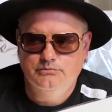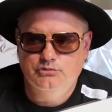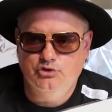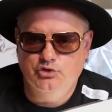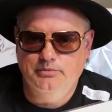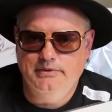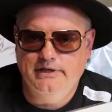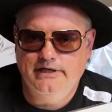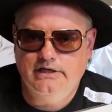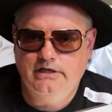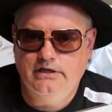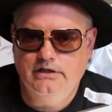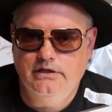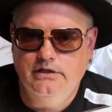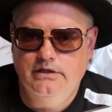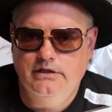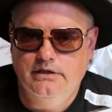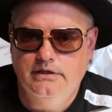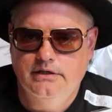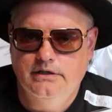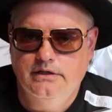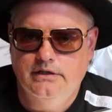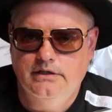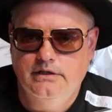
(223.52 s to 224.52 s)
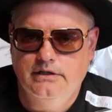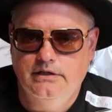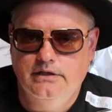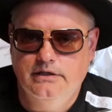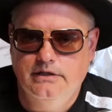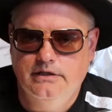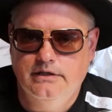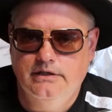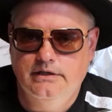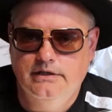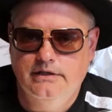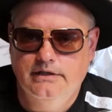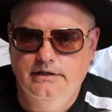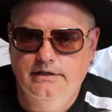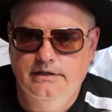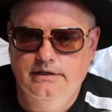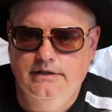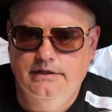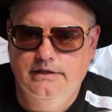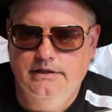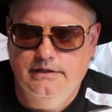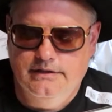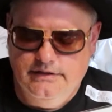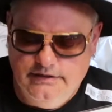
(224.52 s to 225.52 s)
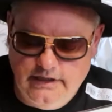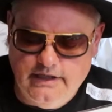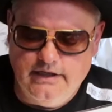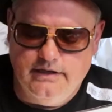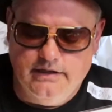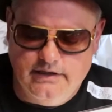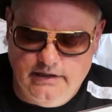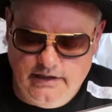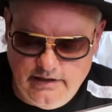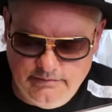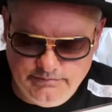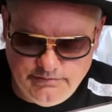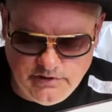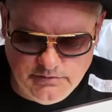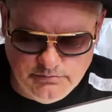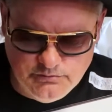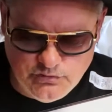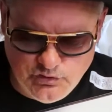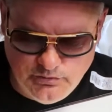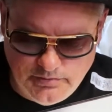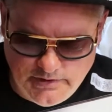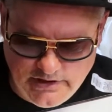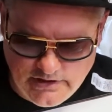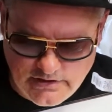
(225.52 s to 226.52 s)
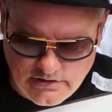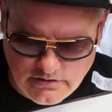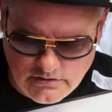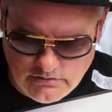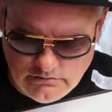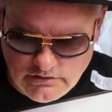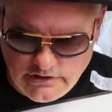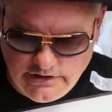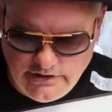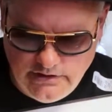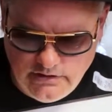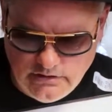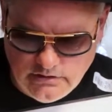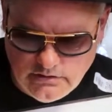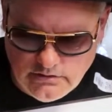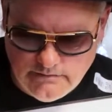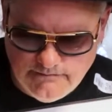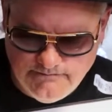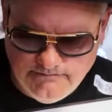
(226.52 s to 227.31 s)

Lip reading: Brubaker? Yeah, Epting Brubaker, right?